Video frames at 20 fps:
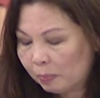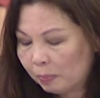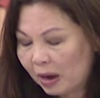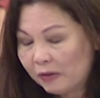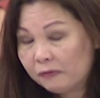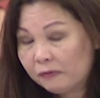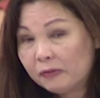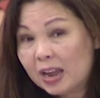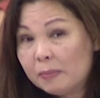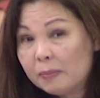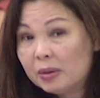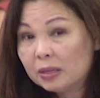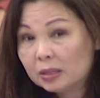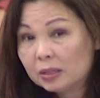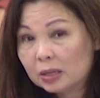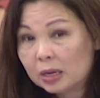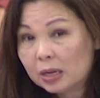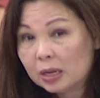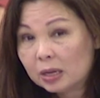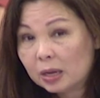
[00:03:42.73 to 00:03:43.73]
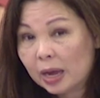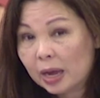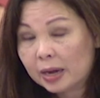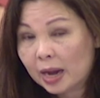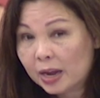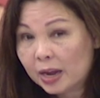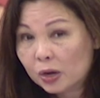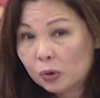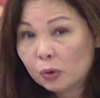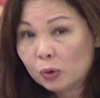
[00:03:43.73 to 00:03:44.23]
by famously,
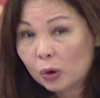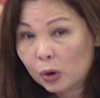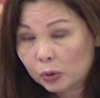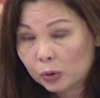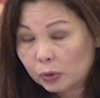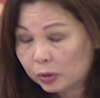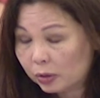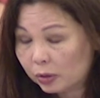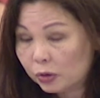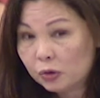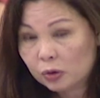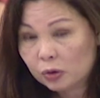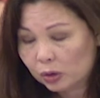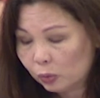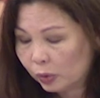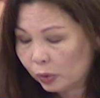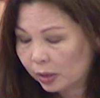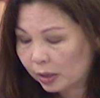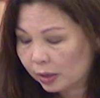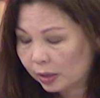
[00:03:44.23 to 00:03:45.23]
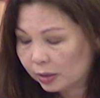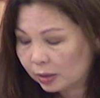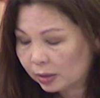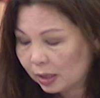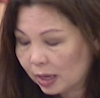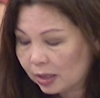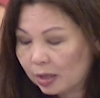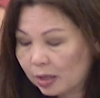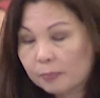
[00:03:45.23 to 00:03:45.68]
and I quote your words,